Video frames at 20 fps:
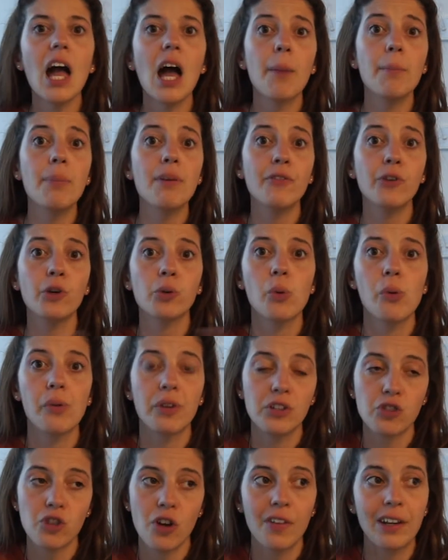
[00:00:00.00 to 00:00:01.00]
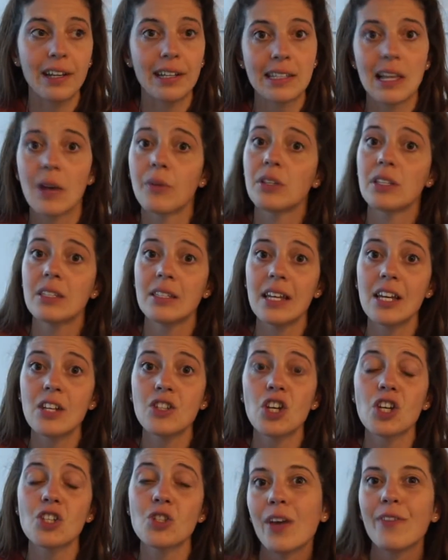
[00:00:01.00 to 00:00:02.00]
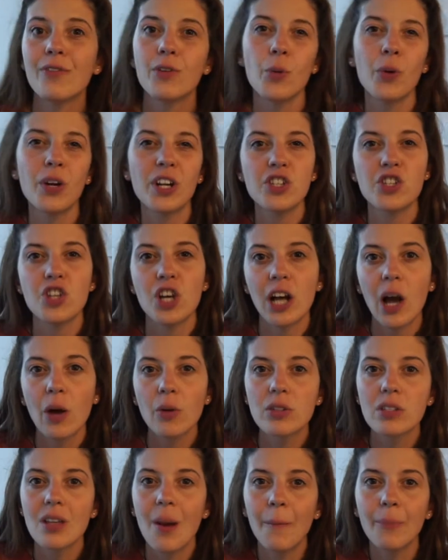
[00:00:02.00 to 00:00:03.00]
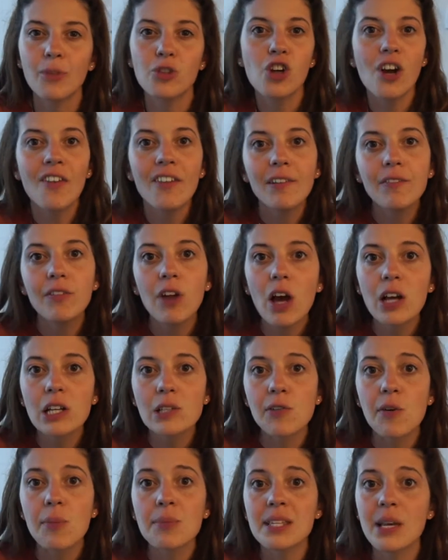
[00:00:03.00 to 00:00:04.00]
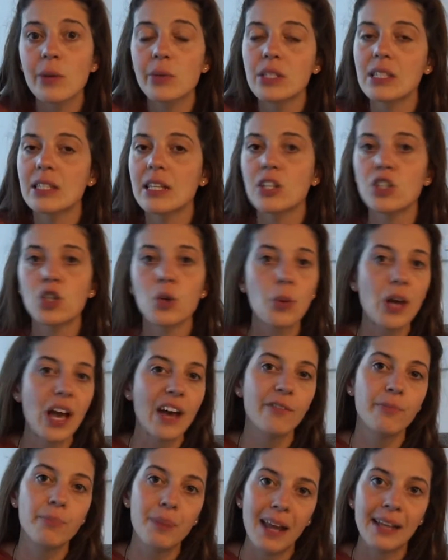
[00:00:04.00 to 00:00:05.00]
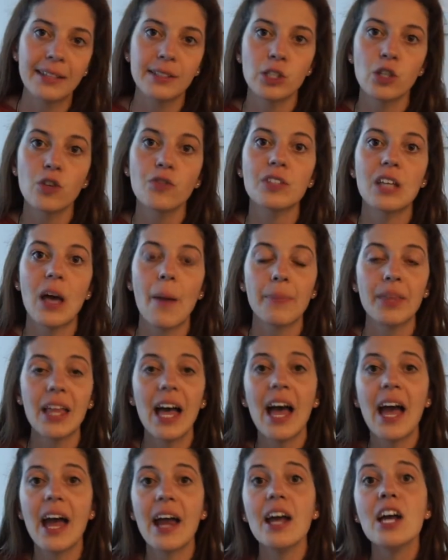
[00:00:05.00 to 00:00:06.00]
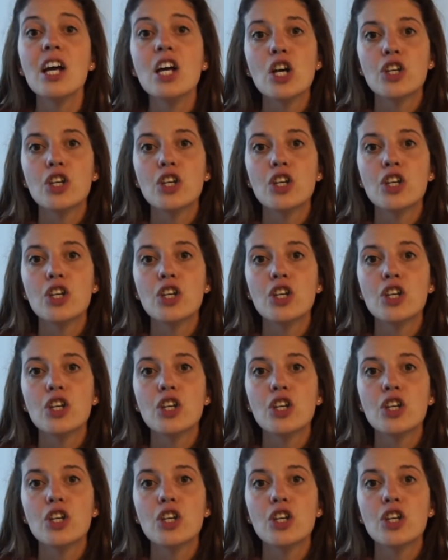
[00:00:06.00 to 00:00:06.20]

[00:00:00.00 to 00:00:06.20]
Before we were traveling Southeast Asia, so if you want to check out some travel vlogs from Southeast Asia, we have plenty of them there.